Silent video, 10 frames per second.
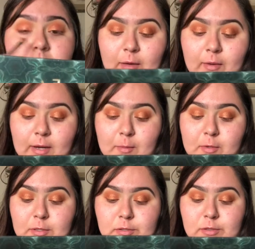Now what I'm
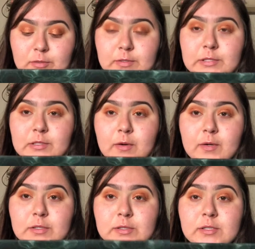going to do is go
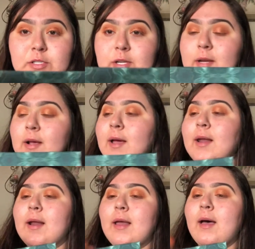into the shade
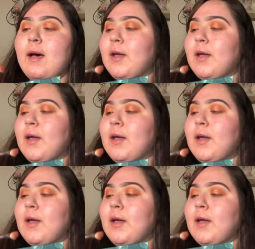Canela